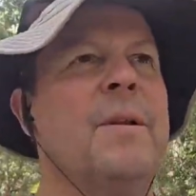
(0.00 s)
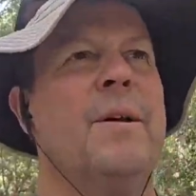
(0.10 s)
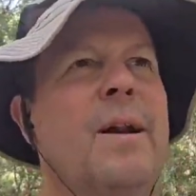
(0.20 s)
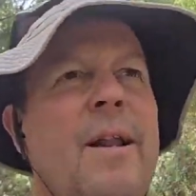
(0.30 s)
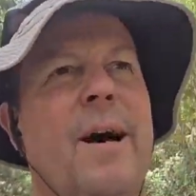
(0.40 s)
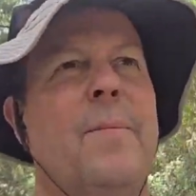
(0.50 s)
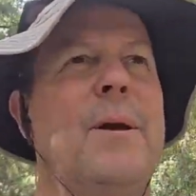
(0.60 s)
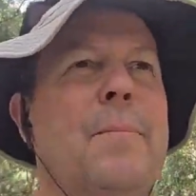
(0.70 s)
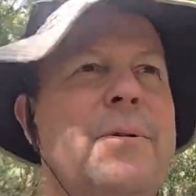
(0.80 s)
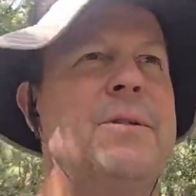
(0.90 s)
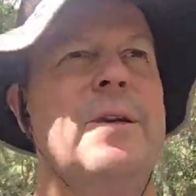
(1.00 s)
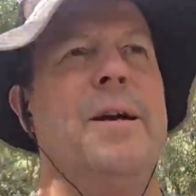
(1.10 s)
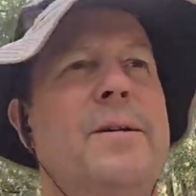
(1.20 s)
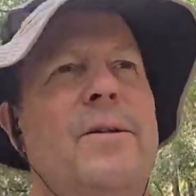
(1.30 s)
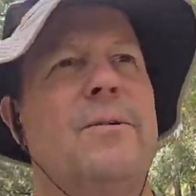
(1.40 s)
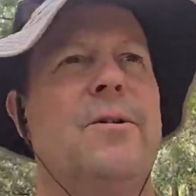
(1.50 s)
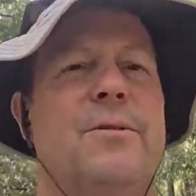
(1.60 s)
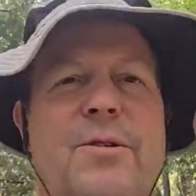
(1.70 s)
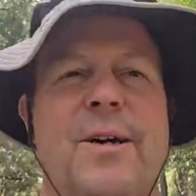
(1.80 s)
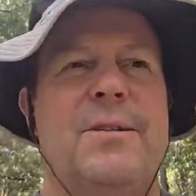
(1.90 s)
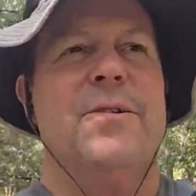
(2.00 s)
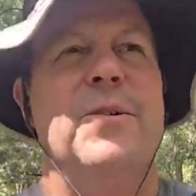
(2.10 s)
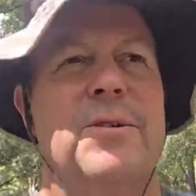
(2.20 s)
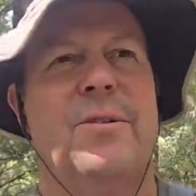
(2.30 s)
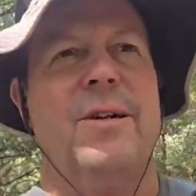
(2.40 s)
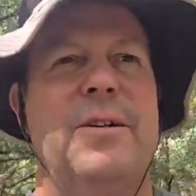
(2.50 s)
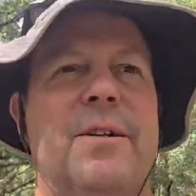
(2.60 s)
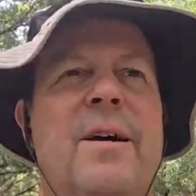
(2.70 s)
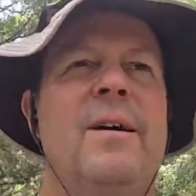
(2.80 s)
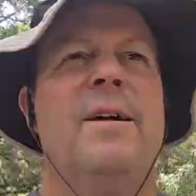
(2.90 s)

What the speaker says: And a lot of people are saying, you know, don't trust her, don't trust her.